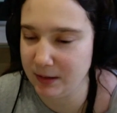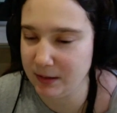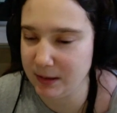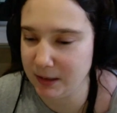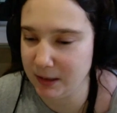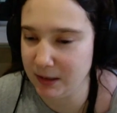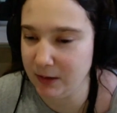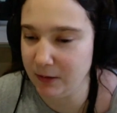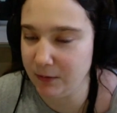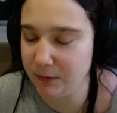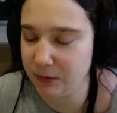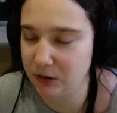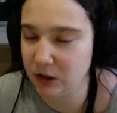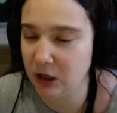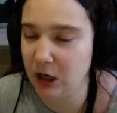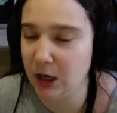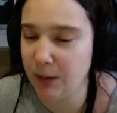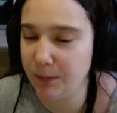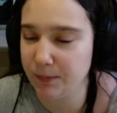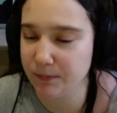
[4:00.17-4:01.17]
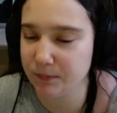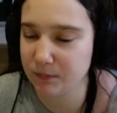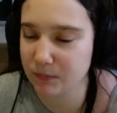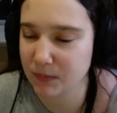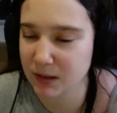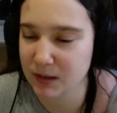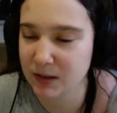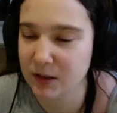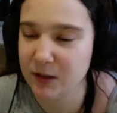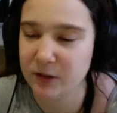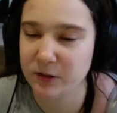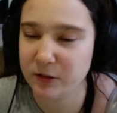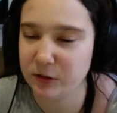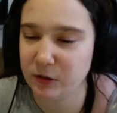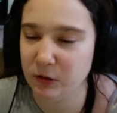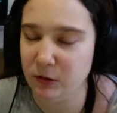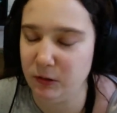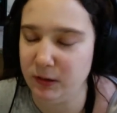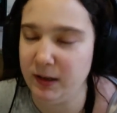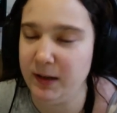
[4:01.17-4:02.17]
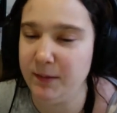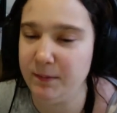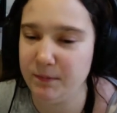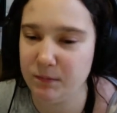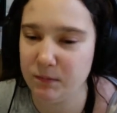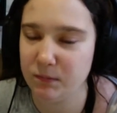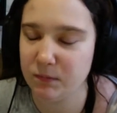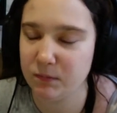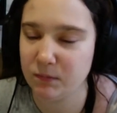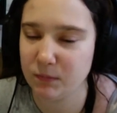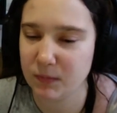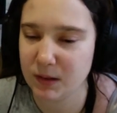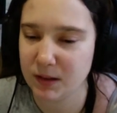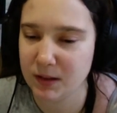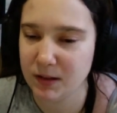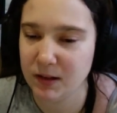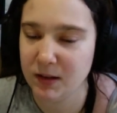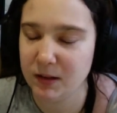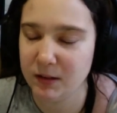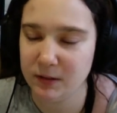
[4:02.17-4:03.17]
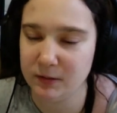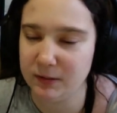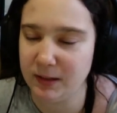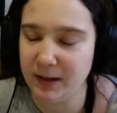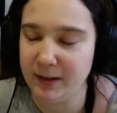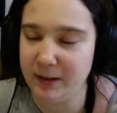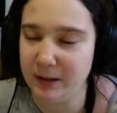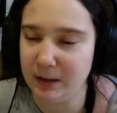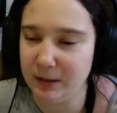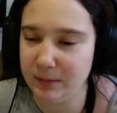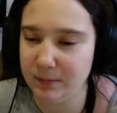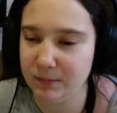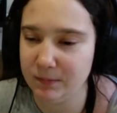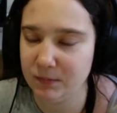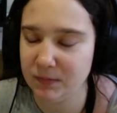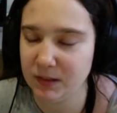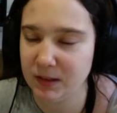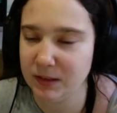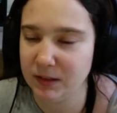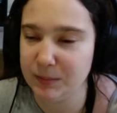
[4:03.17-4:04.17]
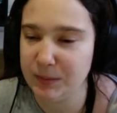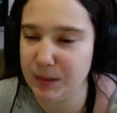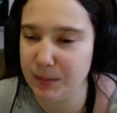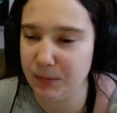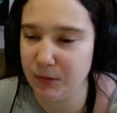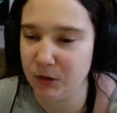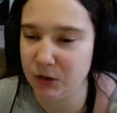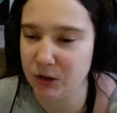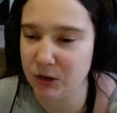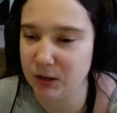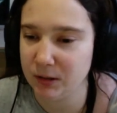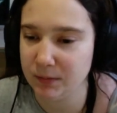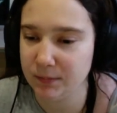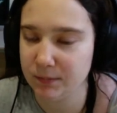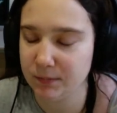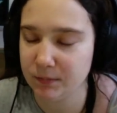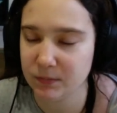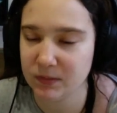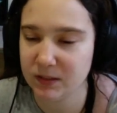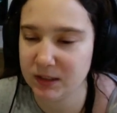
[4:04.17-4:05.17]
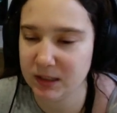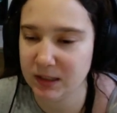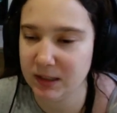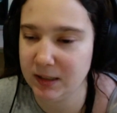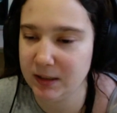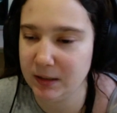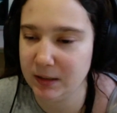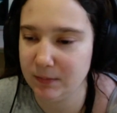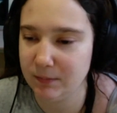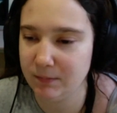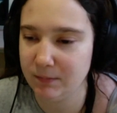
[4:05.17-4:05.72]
give Tom Scully, the writer and the publisher, Ted,